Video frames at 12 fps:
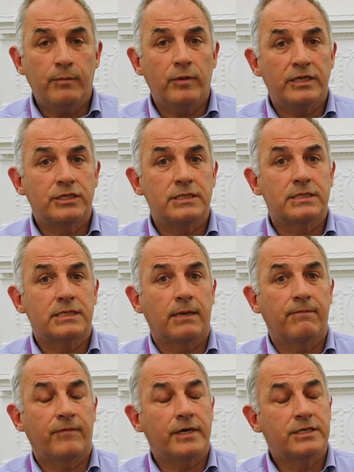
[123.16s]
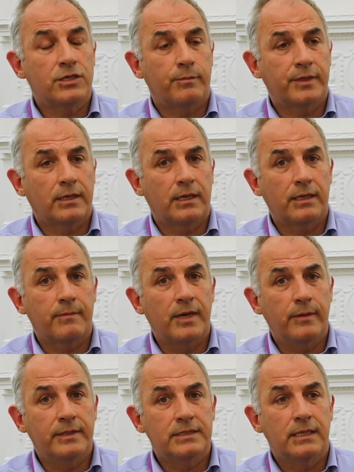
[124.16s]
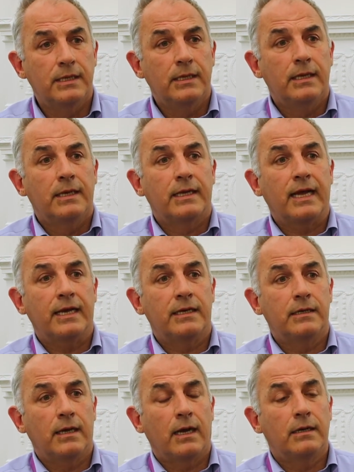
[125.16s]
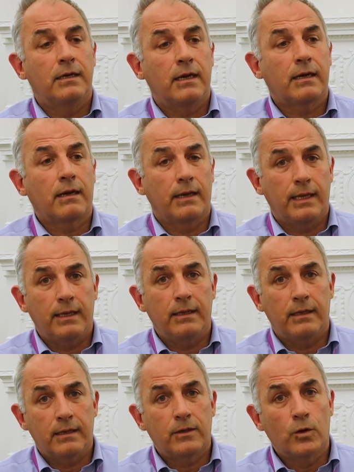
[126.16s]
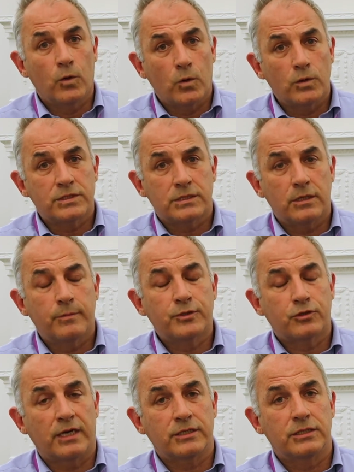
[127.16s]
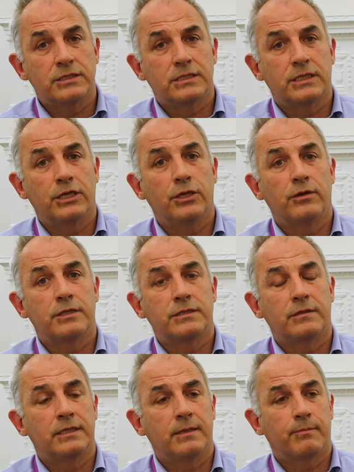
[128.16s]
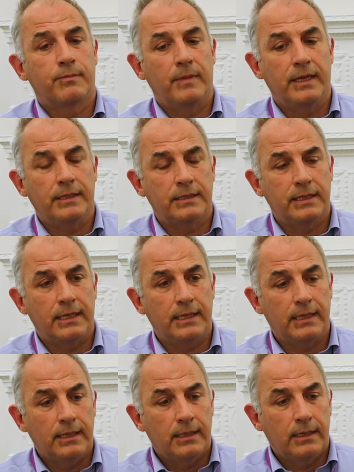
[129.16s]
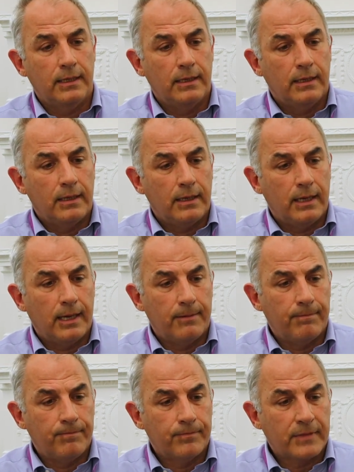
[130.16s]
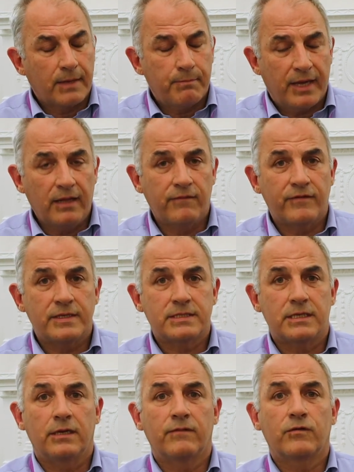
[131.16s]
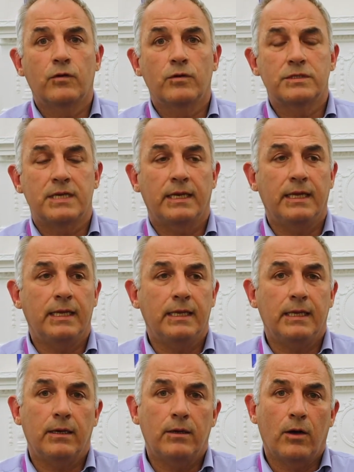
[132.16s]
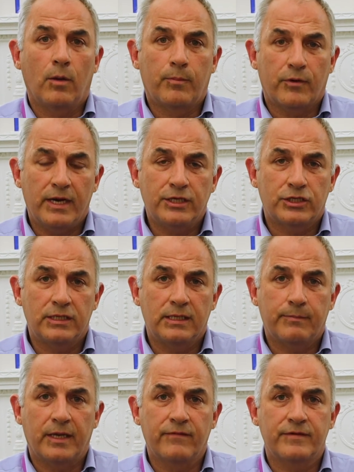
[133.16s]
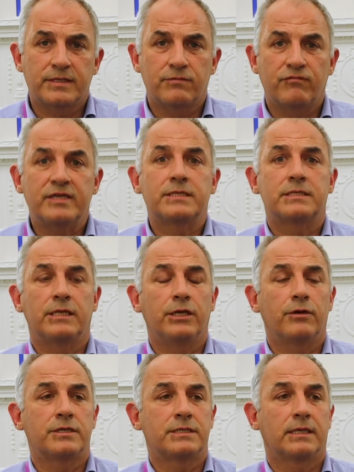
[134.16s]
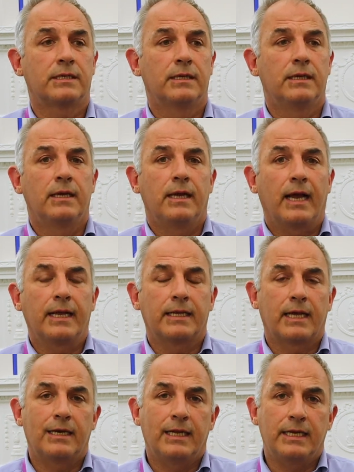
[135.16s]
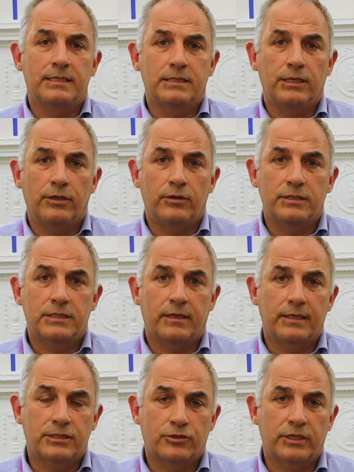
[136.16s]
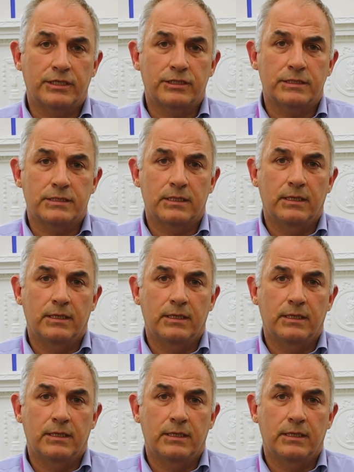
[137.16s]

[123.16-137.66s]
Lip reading: which is very topical at the moment, can unluckily cause obstruction to the ureter in the pelvis, and of course any operation in the pelvis risks the ureter and can lead to ureteric strictures.